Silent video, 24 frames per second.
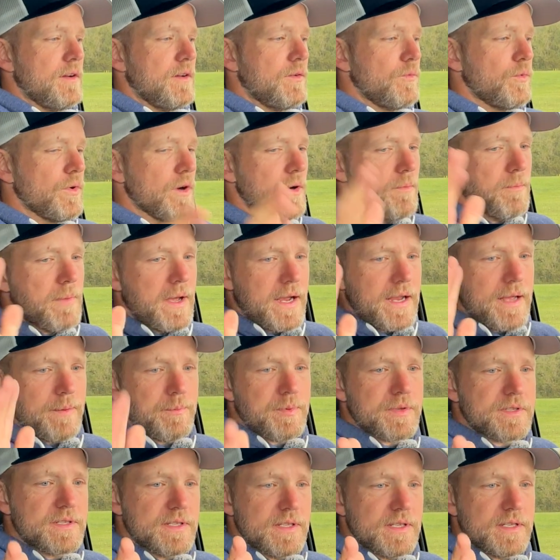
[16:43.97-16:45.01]
Where
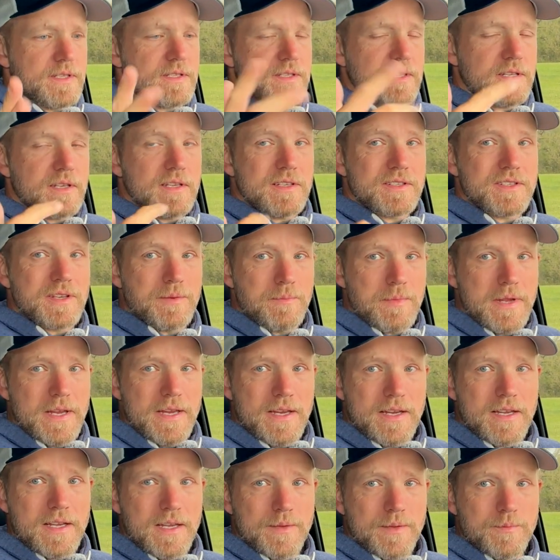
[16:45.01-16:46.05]
backup assist to
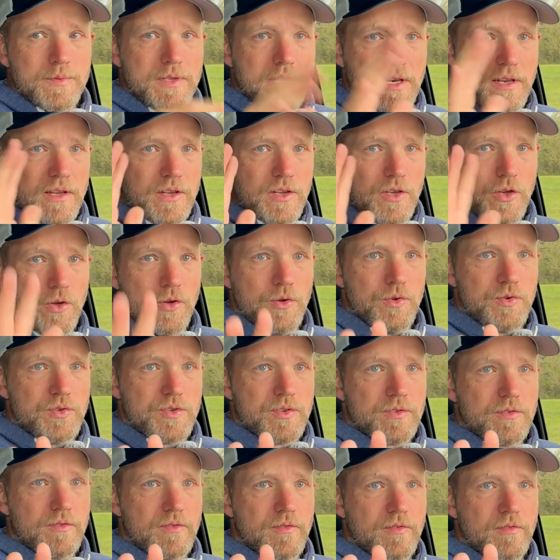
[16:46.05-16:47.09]
me comes in a
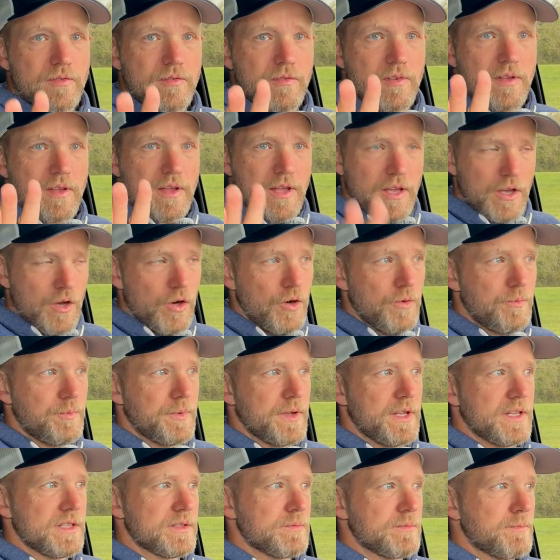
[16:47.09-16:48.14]
huge help
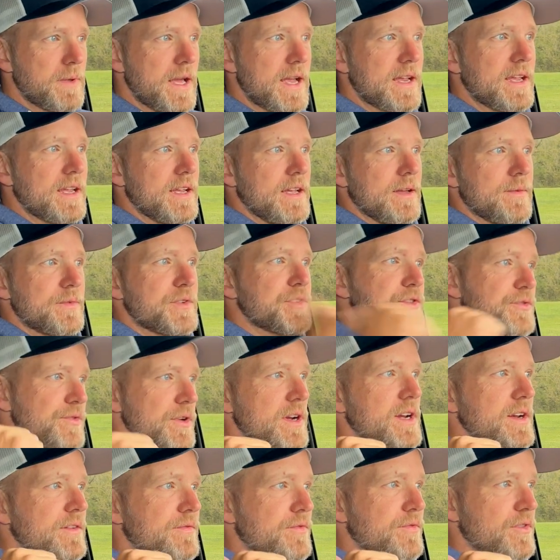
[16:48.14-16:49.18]
is backing up
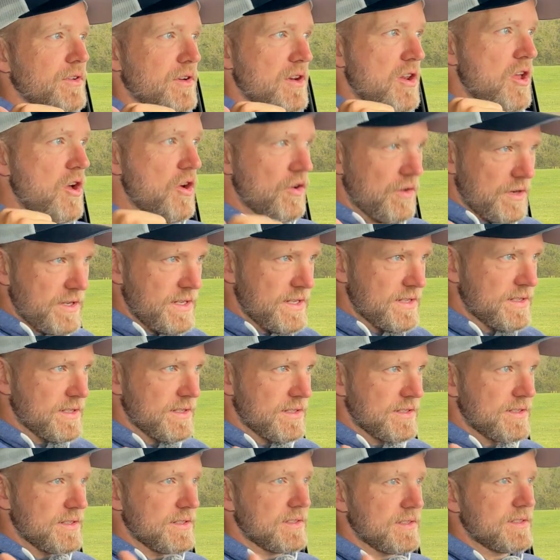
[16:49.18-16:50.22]
straight for long
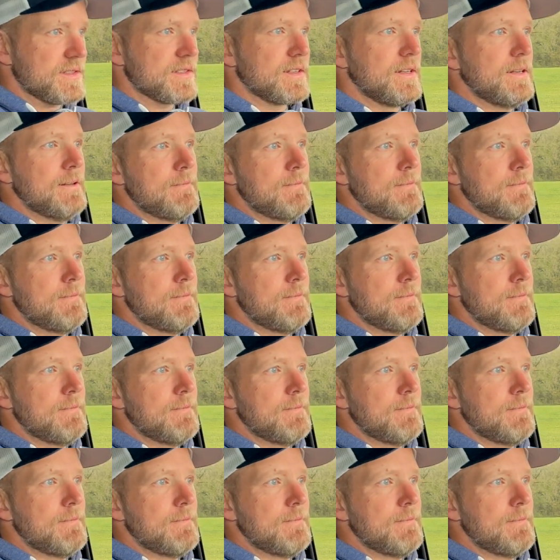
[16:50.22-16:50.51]
distances,